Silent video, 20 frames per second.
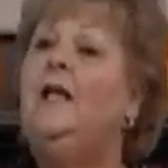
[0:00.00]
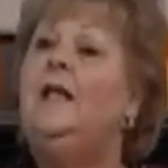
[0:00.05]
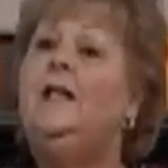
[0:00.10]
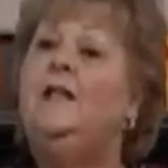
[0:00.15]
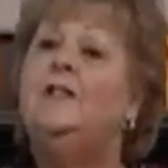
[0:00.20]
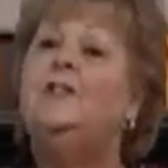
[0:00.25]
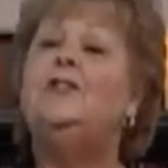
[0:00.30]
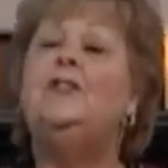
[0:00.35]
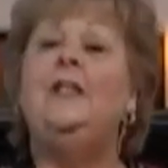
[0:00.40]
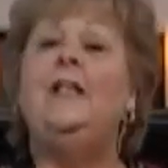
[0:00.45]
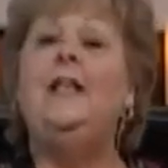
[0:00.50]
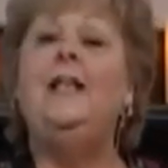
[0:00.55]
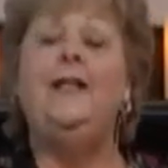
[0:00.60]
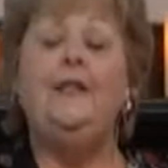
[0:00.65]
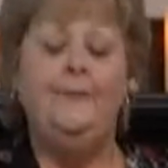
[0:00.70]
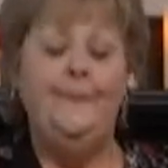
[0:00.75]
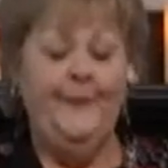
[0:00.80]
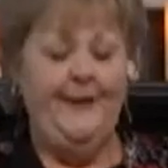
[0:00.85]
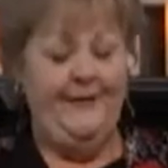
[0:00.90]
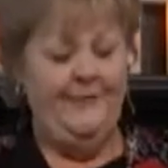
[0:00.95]

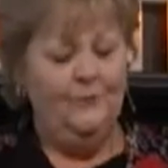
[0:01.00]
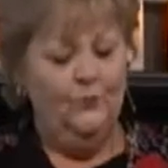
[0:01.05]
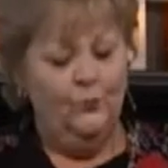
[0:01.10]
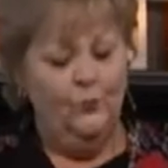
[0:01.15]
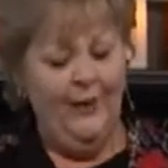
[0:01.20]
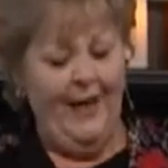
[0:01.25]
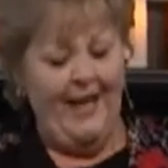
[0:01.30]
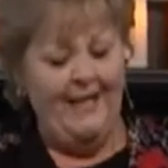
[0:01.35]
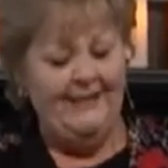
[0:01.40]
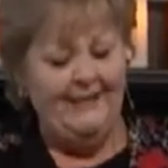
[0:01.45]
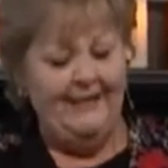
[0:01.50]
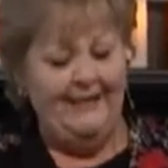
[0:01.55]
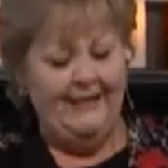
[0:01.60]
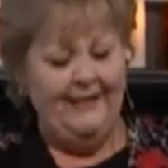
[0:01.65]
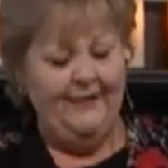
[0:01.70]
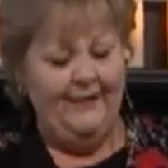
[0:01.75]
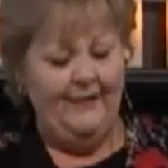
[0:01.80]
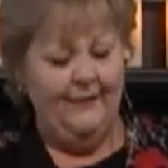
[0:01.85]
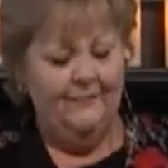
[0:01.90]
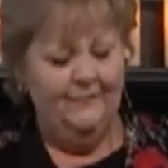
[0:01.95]
she'd been
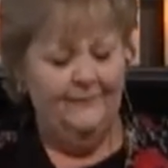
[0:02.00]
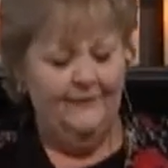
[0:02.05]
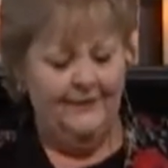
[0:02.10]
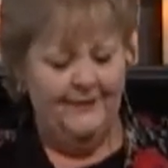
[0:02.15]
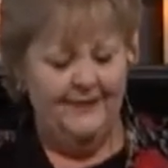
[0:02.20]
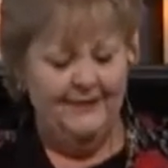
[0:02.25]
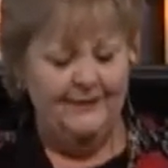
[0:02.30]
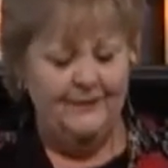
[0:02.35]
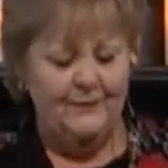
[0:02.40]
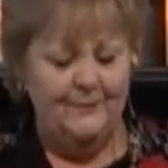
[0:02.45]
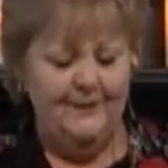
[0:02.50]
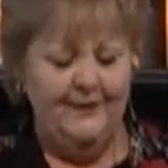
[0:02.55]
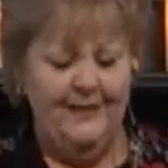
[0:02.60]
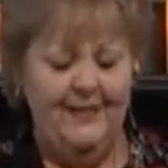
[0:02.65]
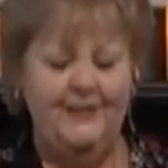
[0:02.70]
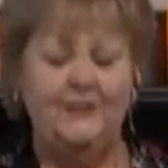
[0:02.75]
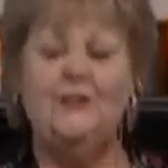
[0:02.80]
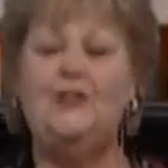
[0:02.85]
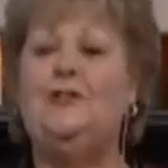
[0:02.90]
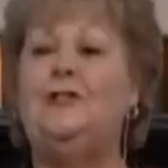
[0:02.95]
ready for this
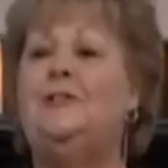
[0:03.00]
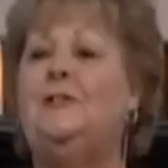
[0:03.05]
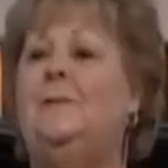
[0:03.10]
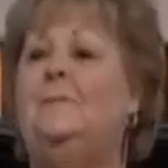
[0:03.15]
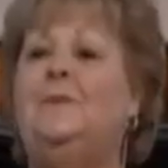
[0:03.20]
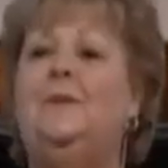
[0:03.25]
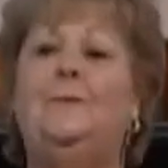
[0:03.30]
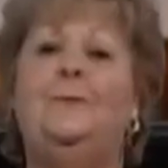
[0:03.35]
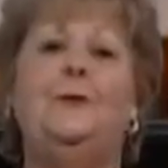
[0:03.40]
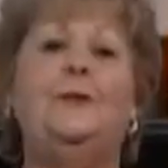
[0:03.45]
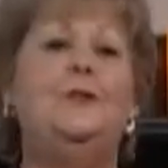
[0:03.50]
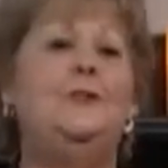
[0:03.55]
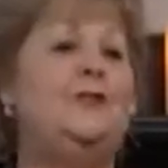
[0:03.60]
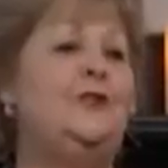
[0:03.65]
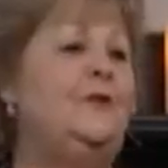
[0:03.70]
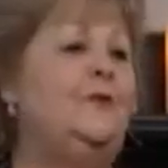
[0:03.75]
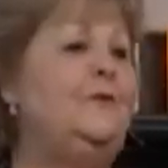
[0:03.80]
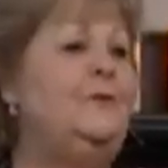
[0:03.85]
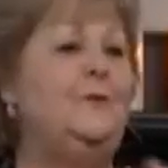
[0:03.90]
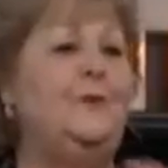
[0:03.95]
relationship to
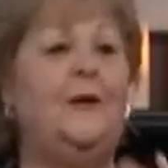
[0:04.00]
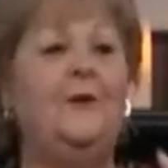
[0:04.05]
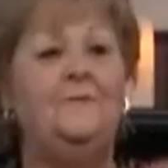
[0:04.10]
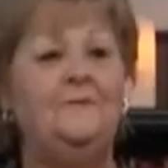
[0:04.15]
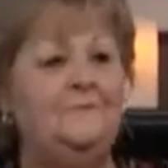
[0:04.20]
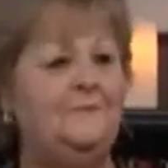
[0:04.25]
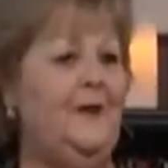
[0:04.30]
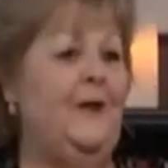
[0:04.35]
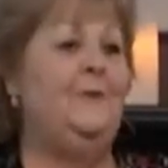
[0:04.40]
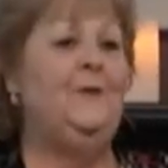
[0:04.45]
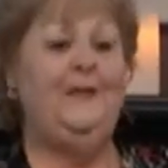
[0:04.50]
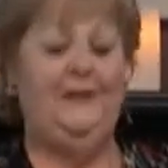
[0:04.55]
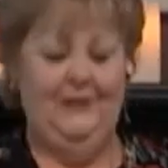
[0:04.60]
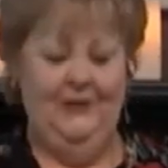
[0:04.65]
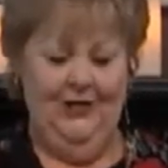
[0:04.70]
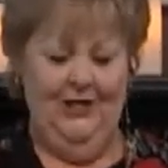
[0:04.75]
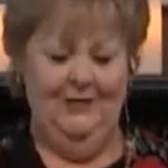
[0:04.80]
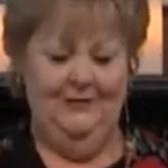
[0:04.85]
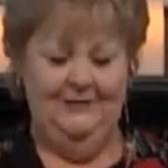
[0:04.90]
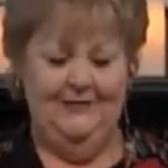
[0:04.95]
burgeon for a very
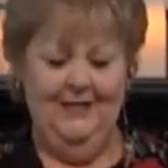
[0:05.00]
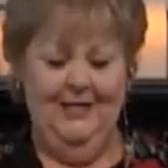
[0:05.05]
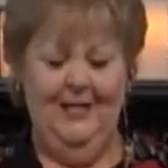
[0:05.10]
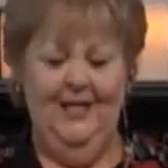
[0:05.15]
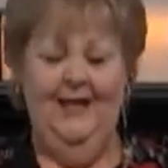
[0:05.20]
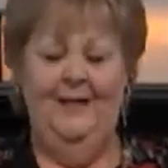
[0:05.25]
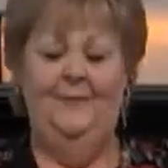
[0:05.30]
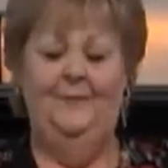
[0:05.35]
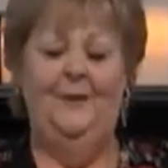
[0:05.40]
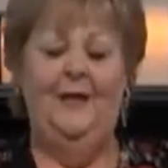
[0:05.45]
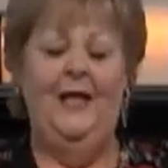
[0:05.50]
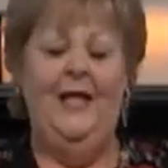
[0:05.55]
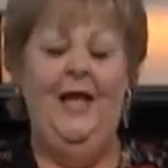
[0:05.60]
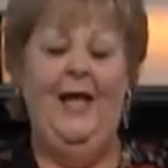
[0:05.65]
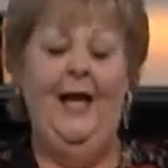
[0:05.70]
long time.